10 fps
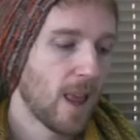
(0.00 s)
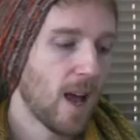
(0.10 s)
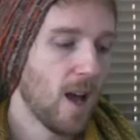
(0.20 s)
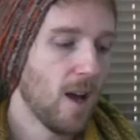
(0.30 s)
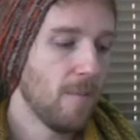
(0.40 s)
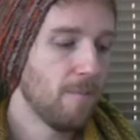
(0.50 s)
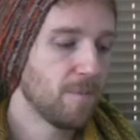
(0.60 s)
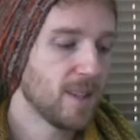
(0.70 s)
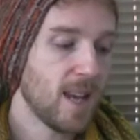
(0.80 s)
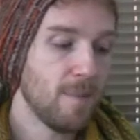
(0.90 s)

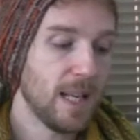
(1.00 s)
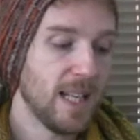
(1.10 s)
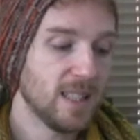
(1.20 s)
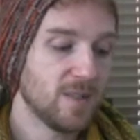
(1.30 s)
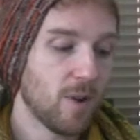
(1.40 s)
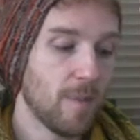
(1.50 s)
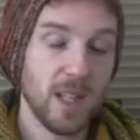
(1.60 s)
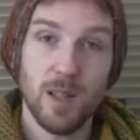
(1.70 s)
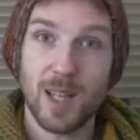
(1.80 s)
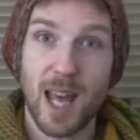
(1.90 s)
Kim is from
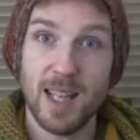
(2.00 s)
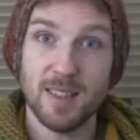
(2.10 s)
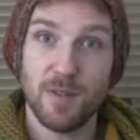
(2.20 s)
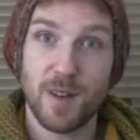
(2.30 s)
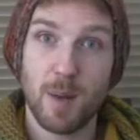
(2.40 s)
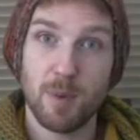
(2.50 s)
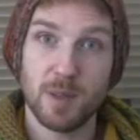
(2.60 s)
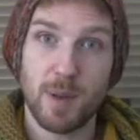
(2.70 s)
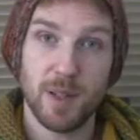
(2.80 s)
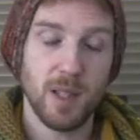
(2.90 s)
the UK, so fibre is
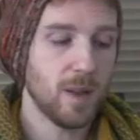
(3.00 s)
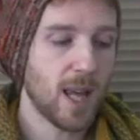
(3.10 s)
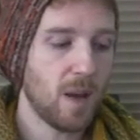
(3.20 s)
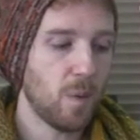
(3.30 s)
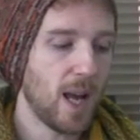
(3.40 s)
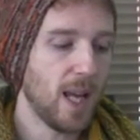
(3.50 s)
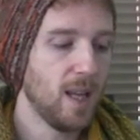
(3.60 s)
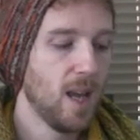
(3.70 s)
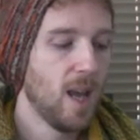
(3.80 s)
spelled the UK way.